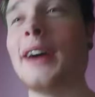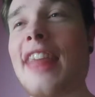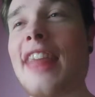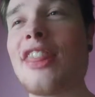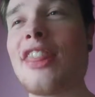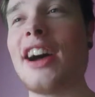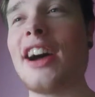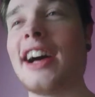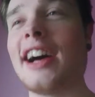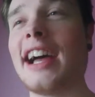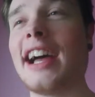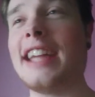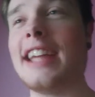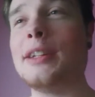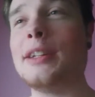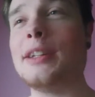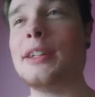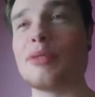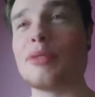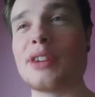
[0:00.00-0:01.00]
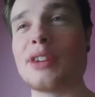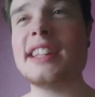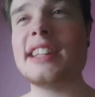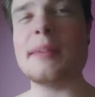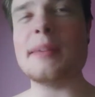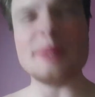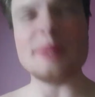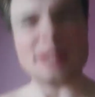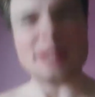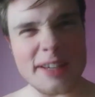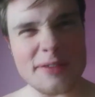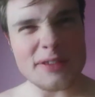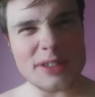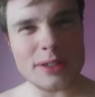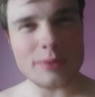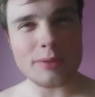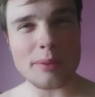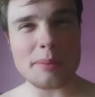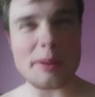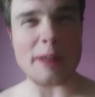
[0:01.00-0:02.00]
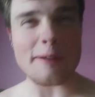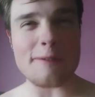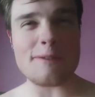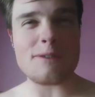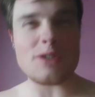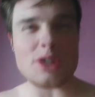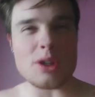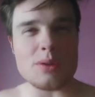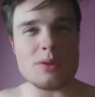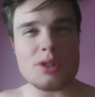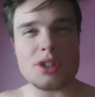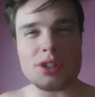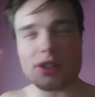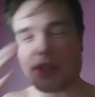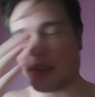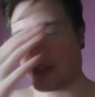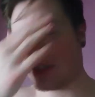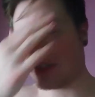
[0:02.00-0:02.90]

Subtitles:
thought I had to bring them gifts from the future.